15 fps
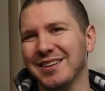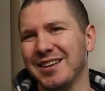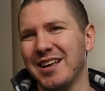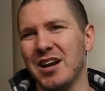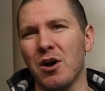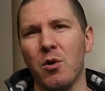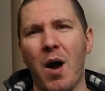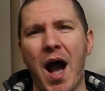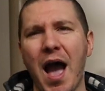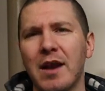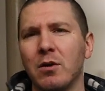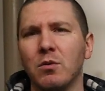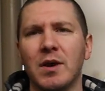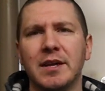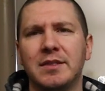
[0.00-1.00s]
you know, I
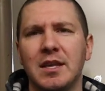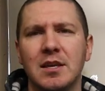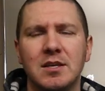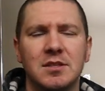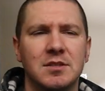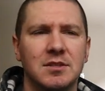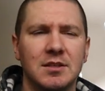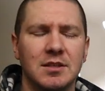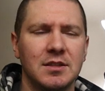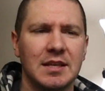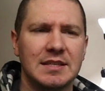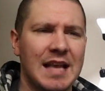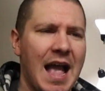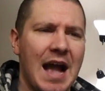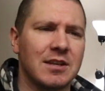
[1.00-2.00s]
don't like these
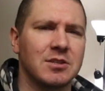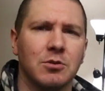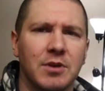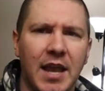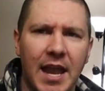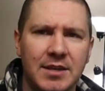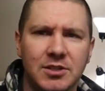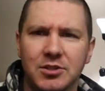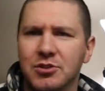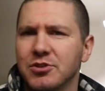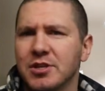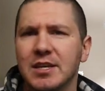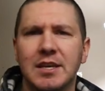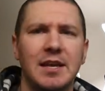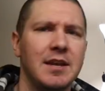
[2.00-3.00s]
these axle cases or
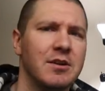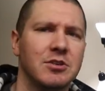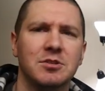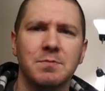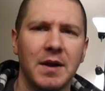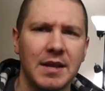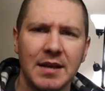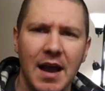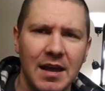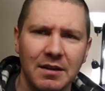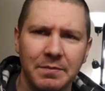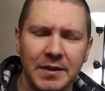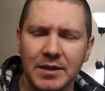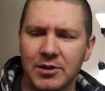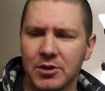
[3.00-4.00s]
the gears might not
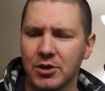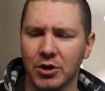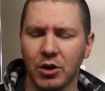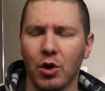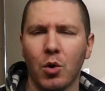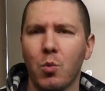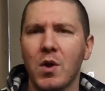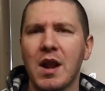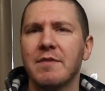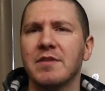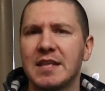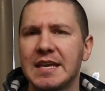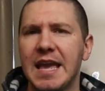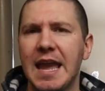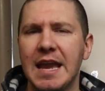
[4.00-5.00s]
have been good or, or whatever
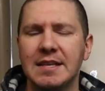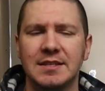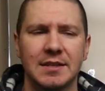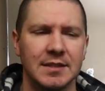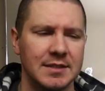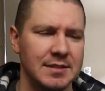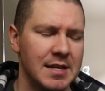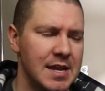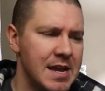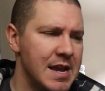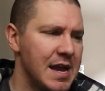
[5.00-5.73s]
the case is.